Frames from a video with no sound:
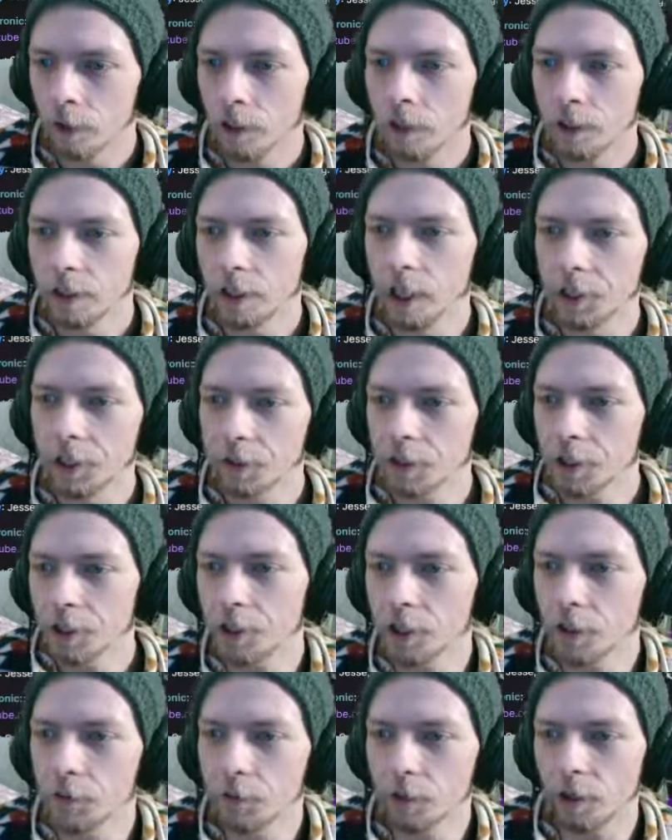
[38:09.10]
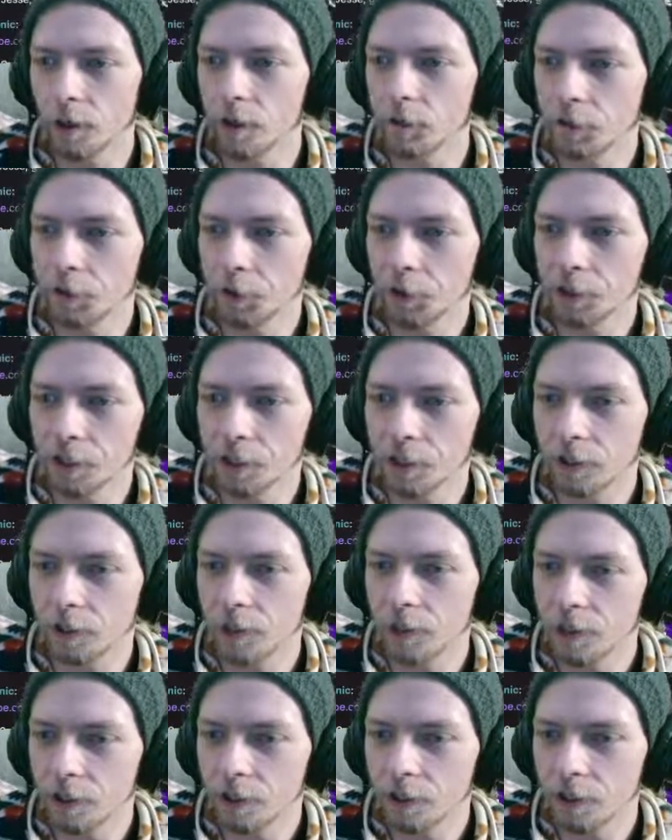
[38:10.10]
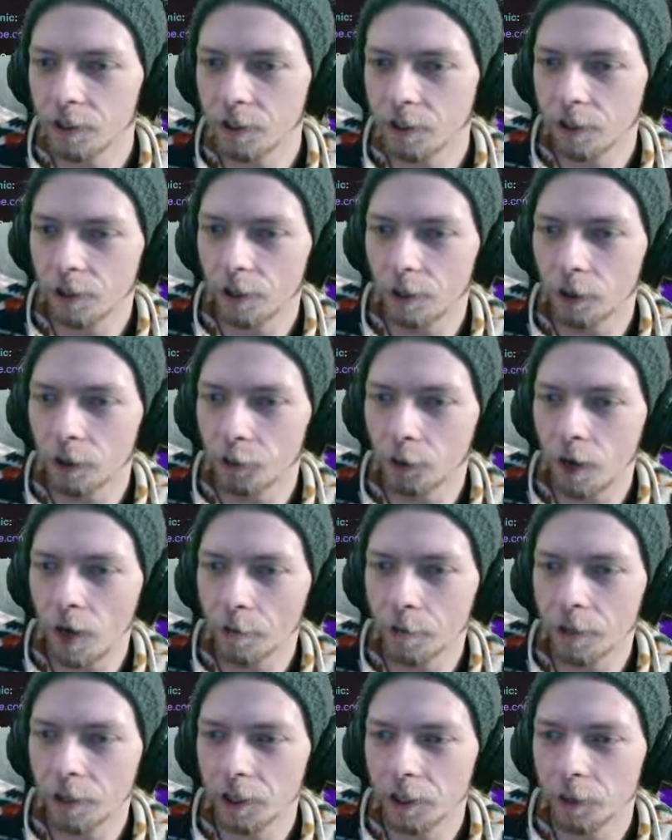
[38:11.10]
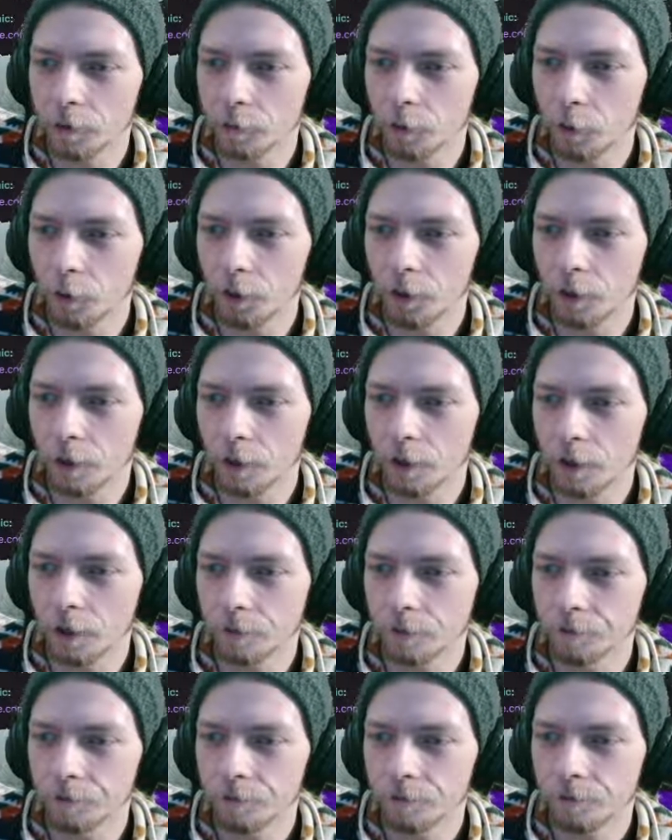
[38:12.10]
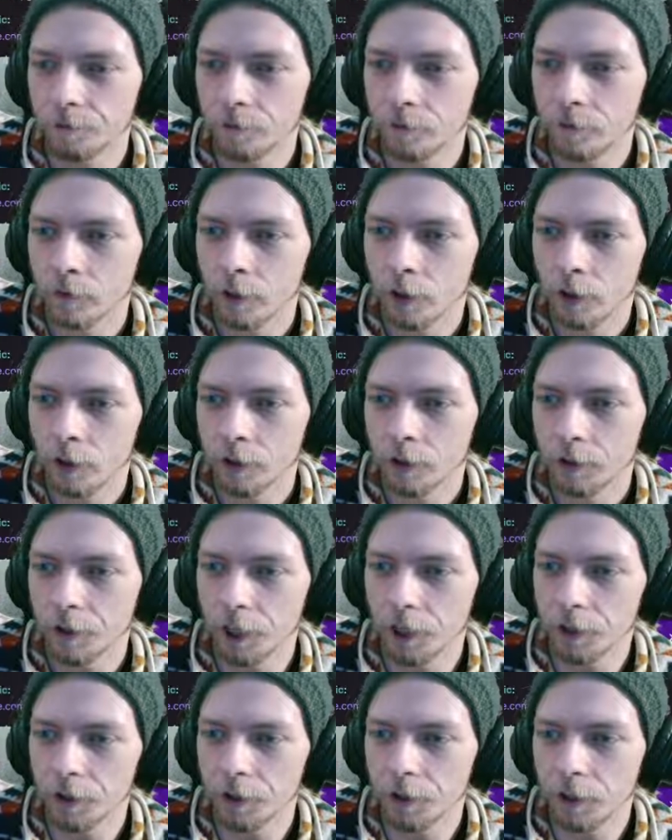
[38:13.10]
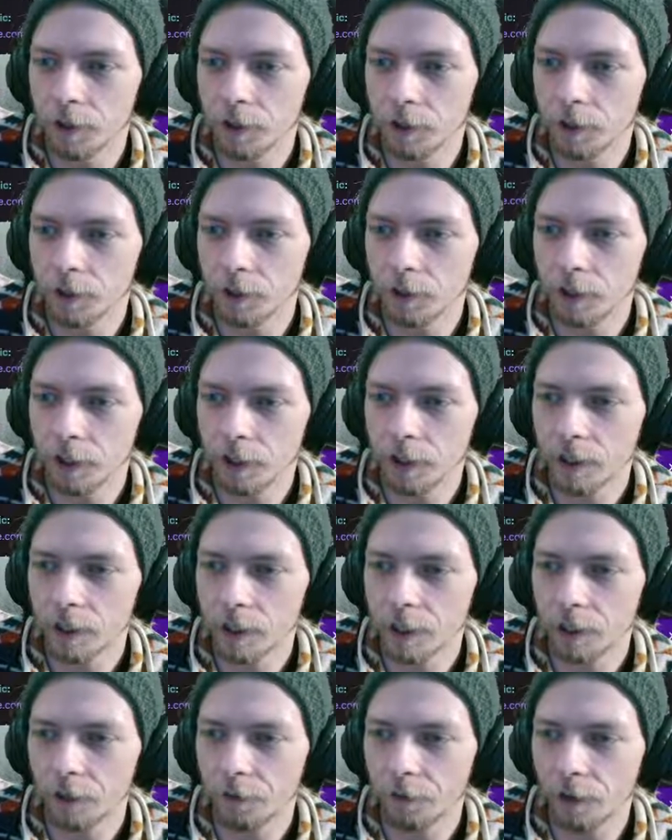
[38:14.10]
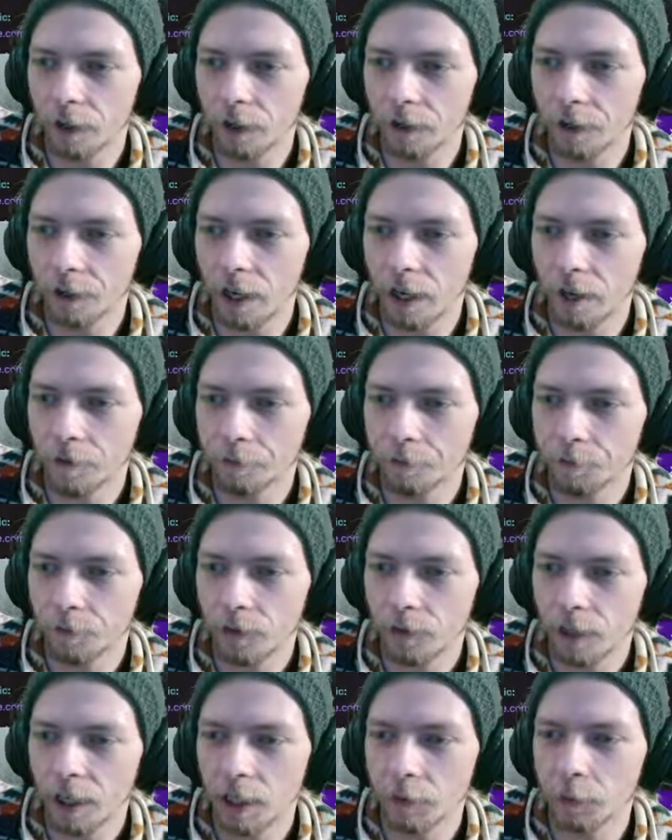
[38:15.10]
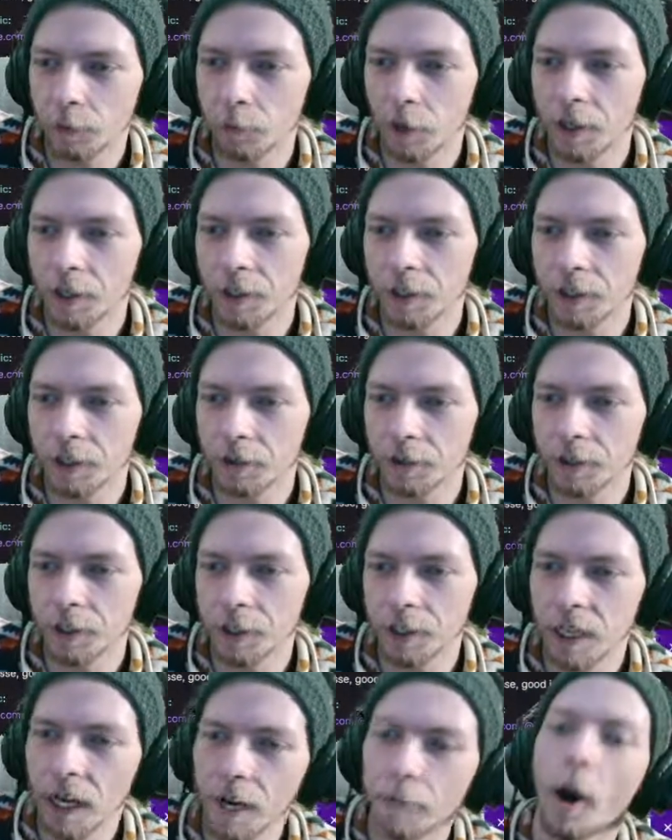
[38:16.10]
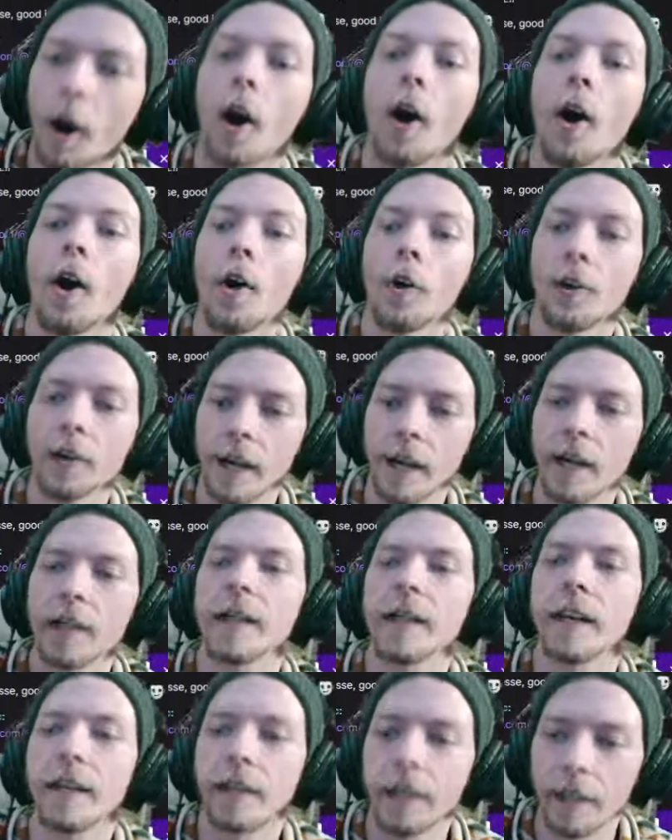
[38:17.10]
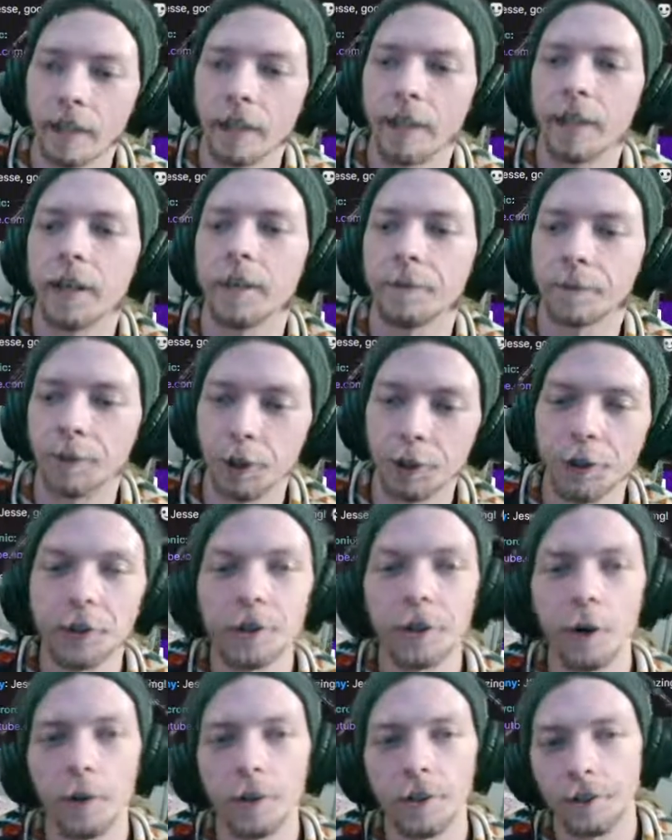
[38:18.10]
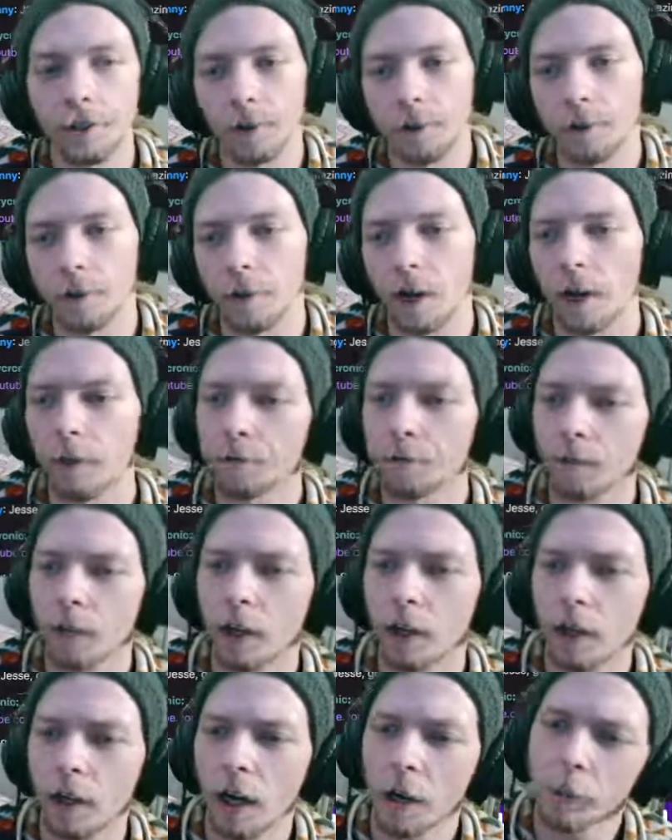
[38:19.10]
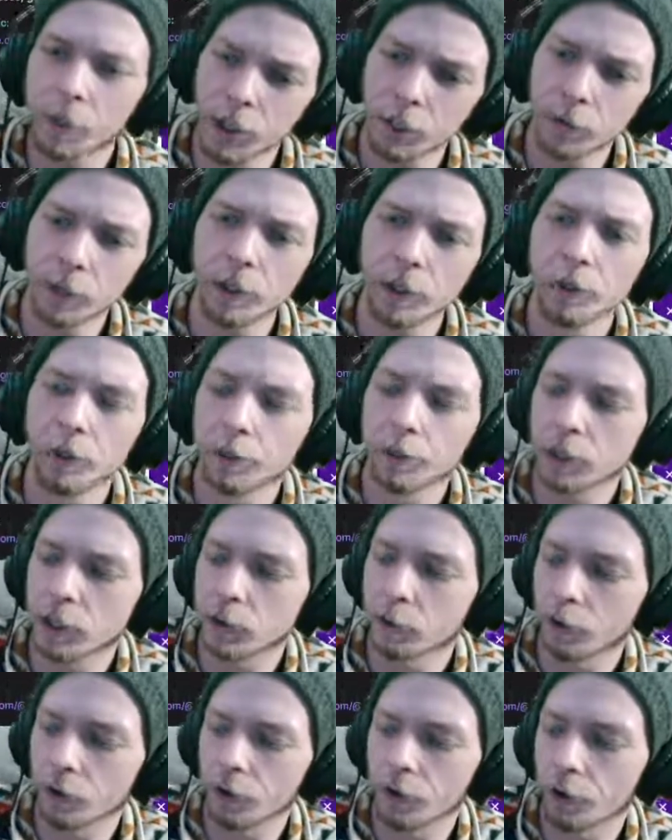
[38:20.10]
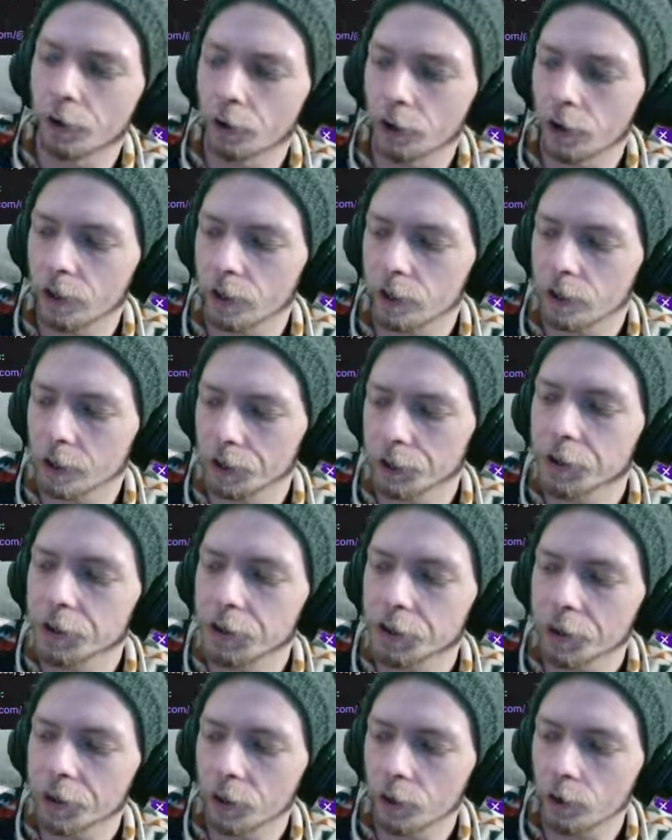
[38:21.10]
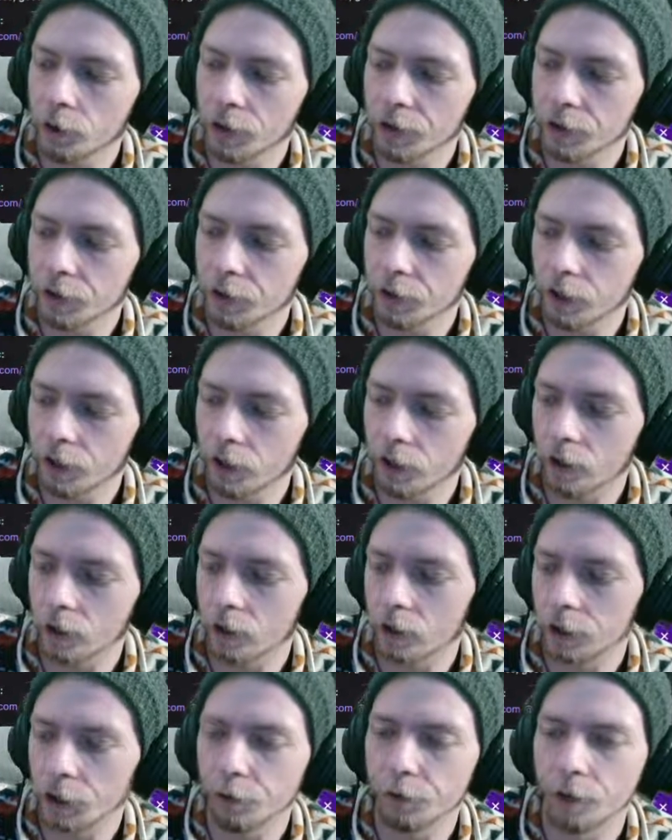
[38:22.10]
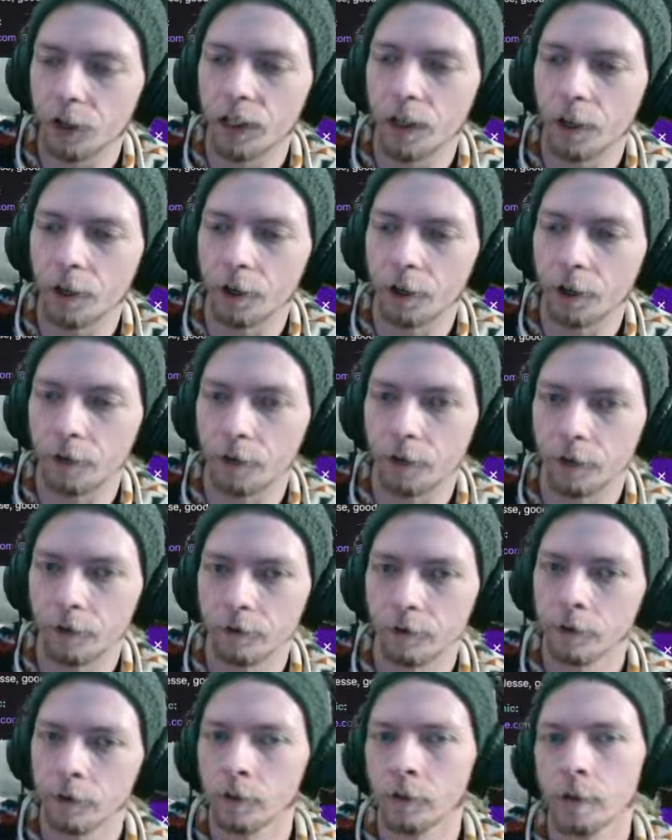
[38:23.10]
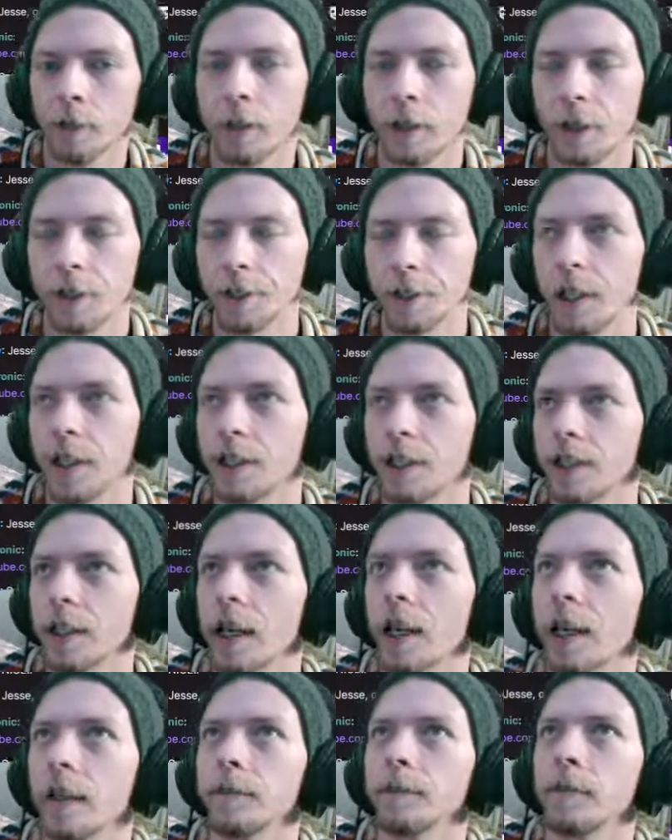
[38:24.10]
Yeah, I use it sometimes, but it's less the unwrapping and more texture density and stuff like that. Keeping my details the same. Oh, yeah. So you can go into, I'm assuming you're using Blender, right? So you can just go into the UV editor and change that.